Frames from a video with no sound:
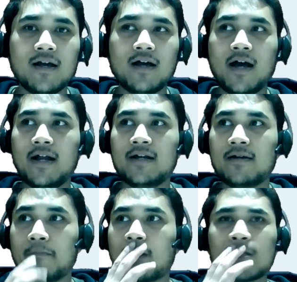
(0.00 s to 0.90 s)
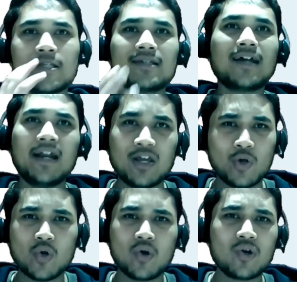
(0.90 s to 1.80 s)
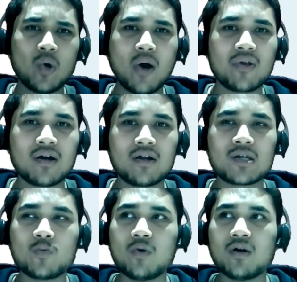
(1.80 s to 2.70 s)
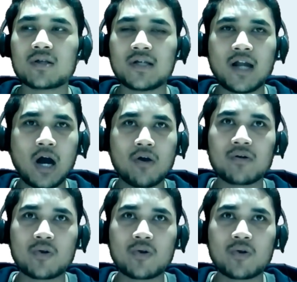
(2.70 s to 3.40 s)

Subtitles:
And because in starting you don't know how recursion works and how